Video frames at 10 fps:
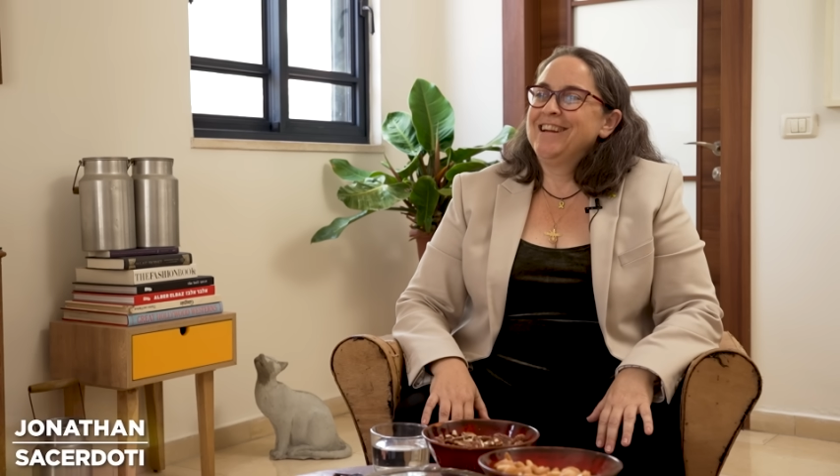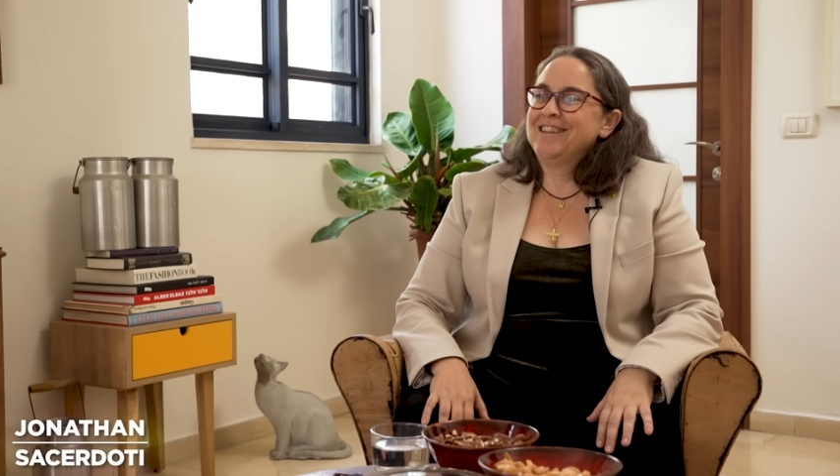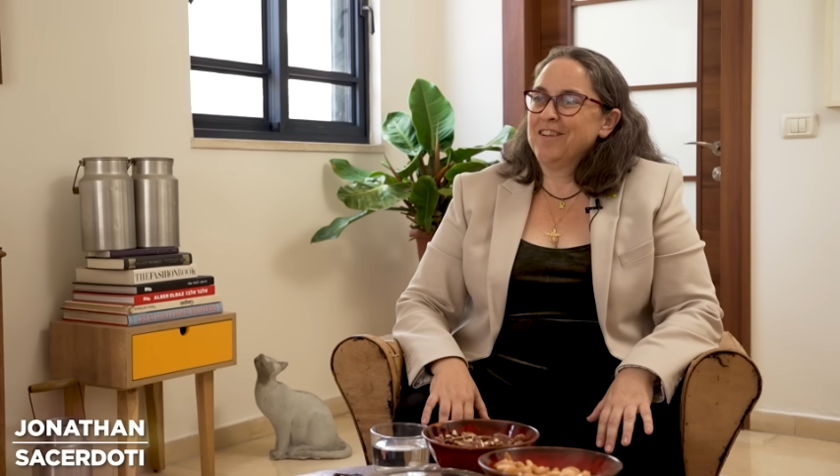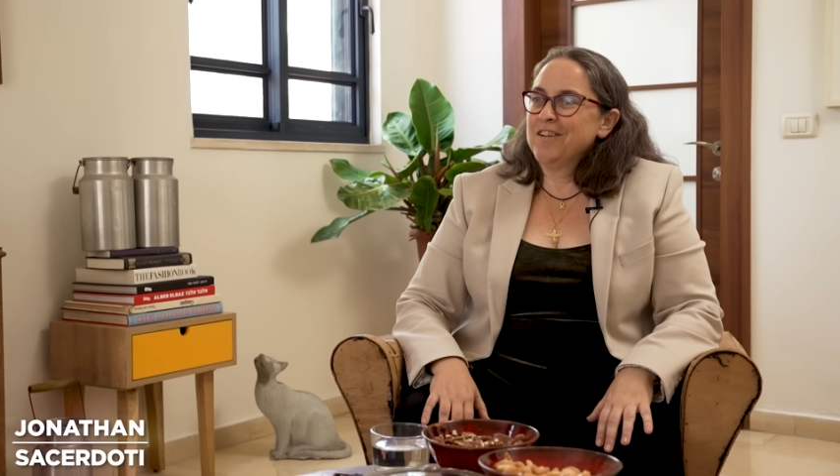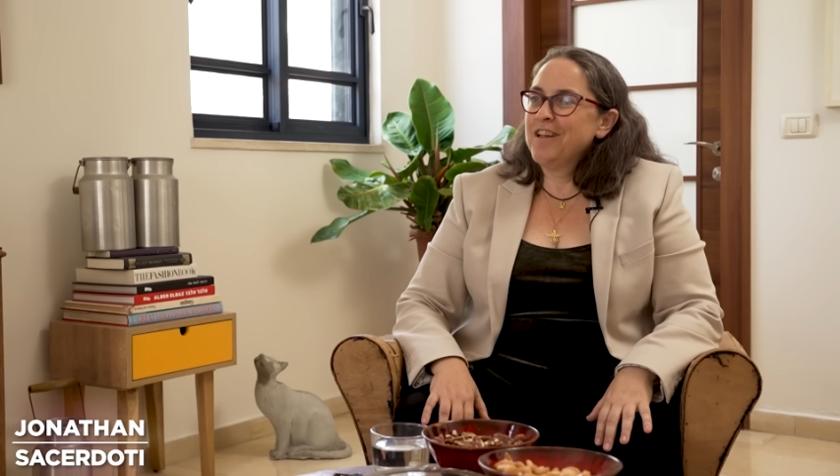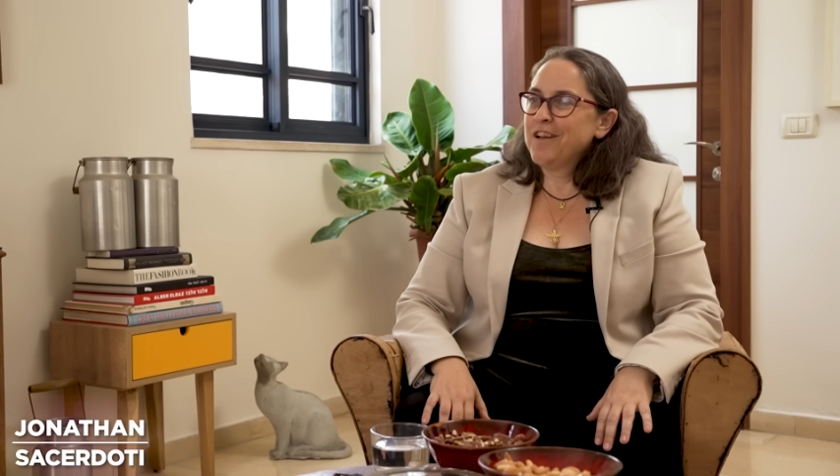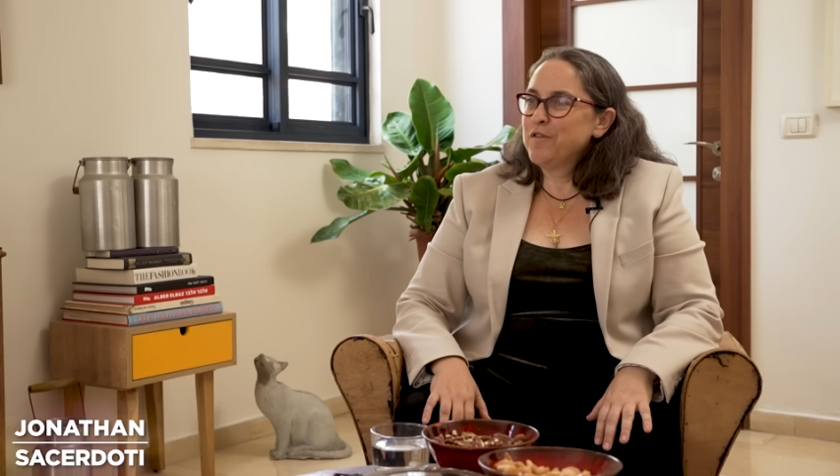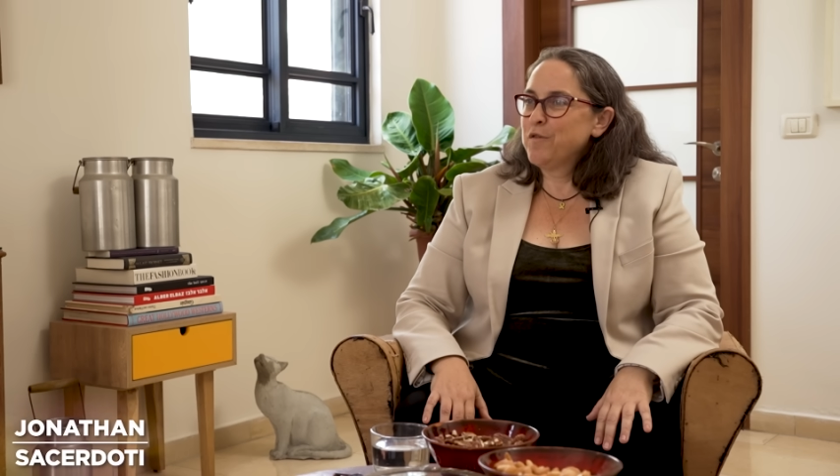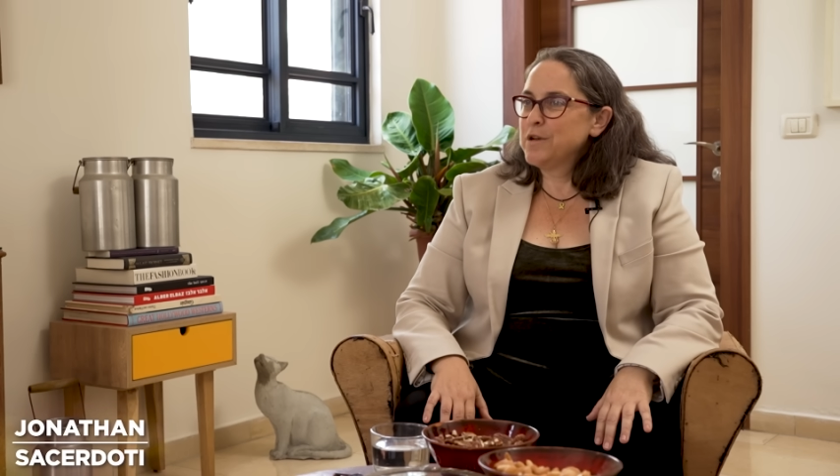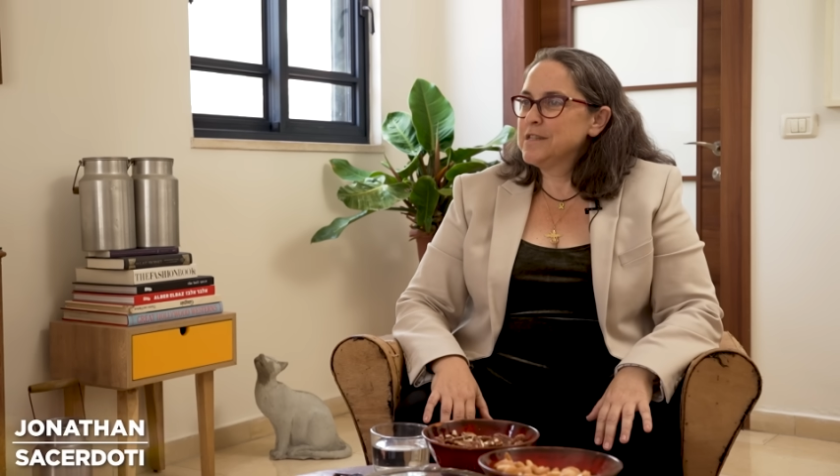There are a lot
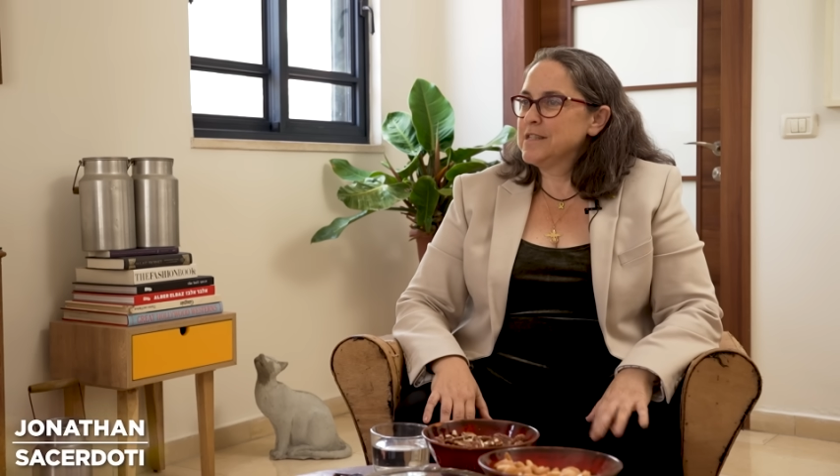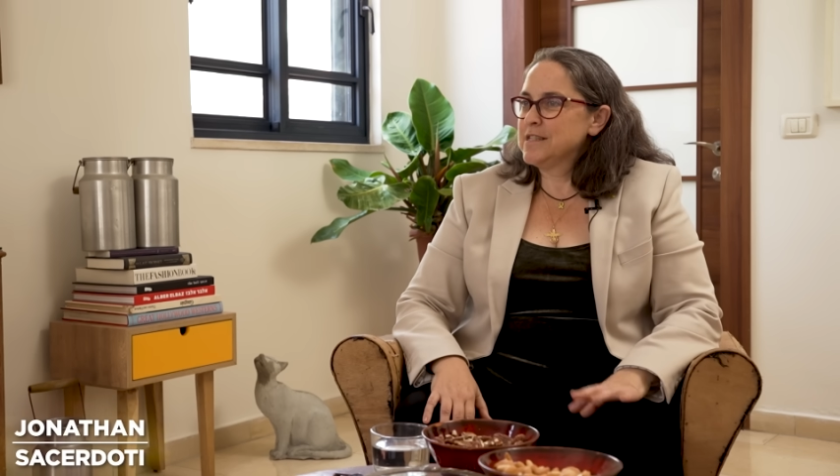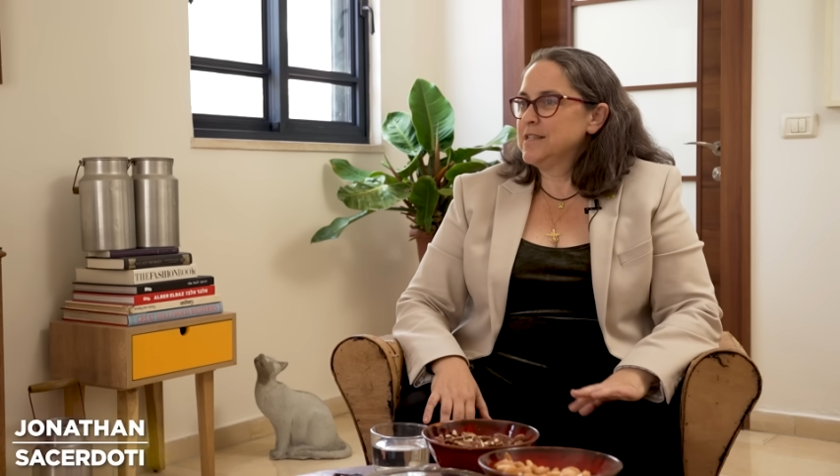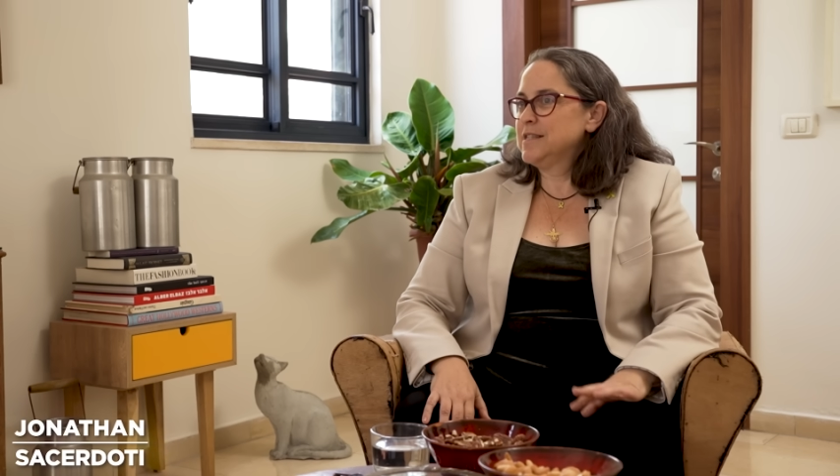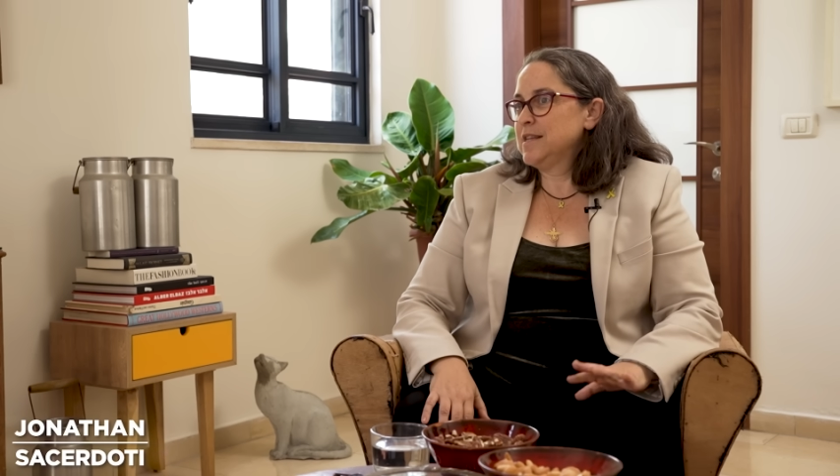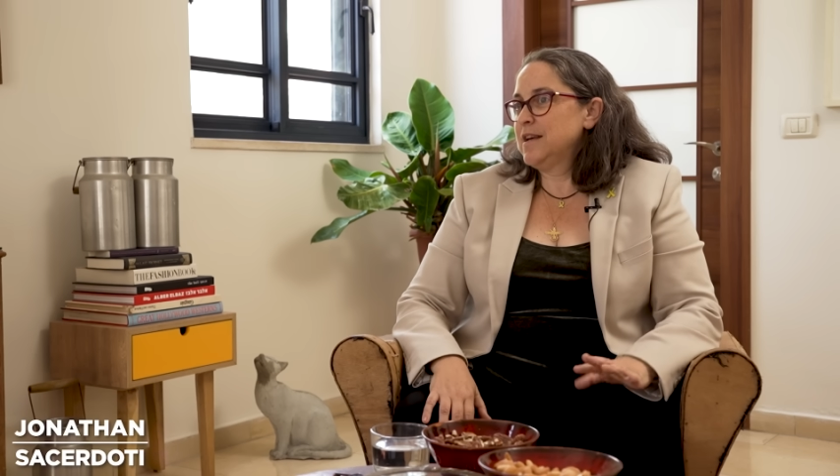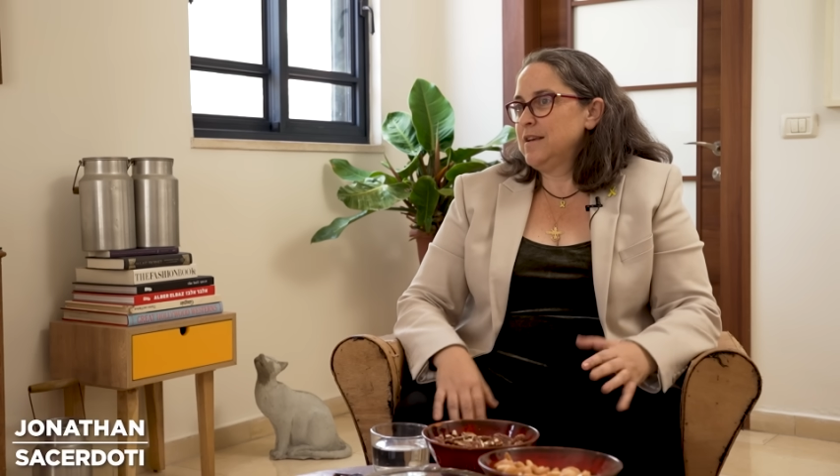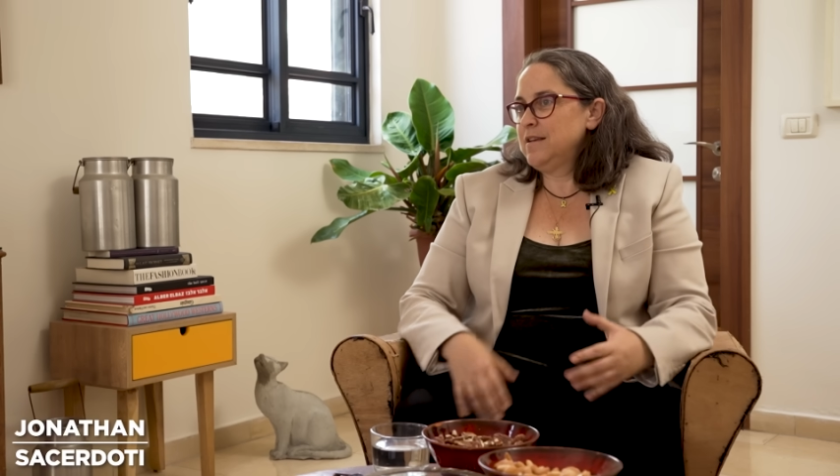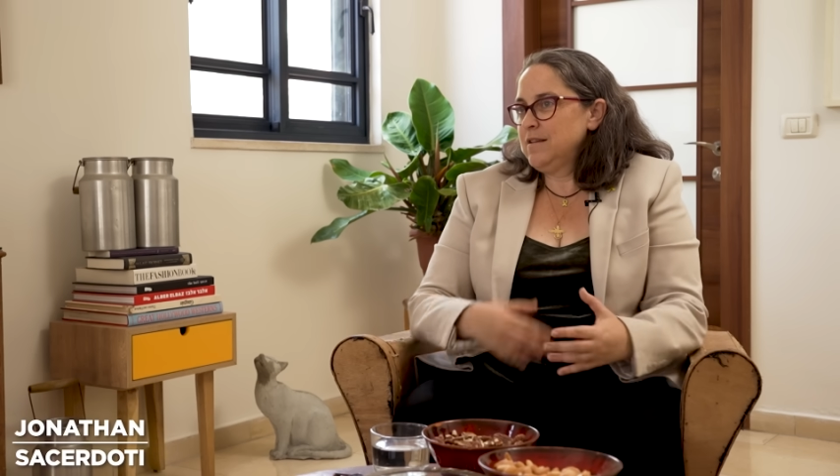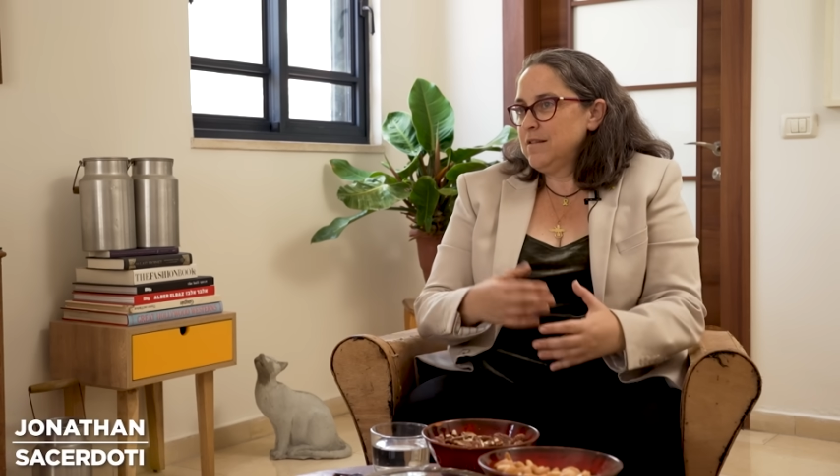of voices that
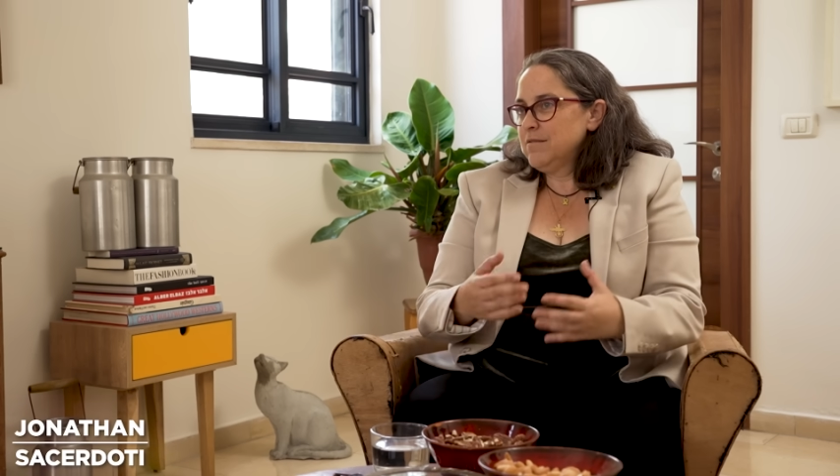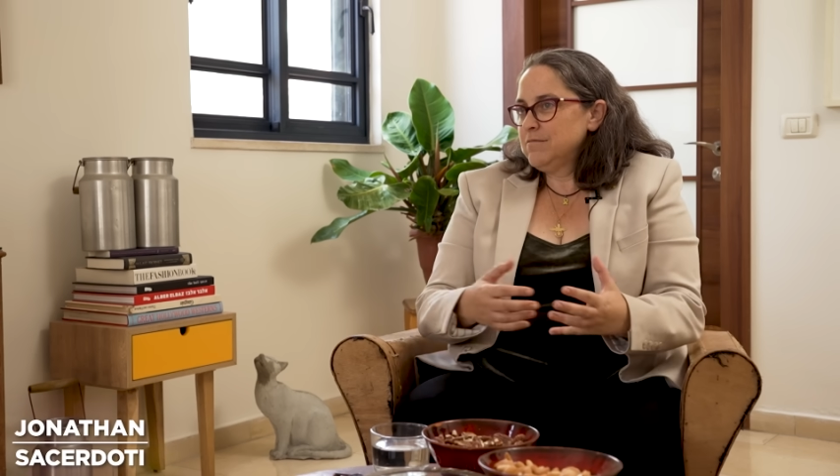say,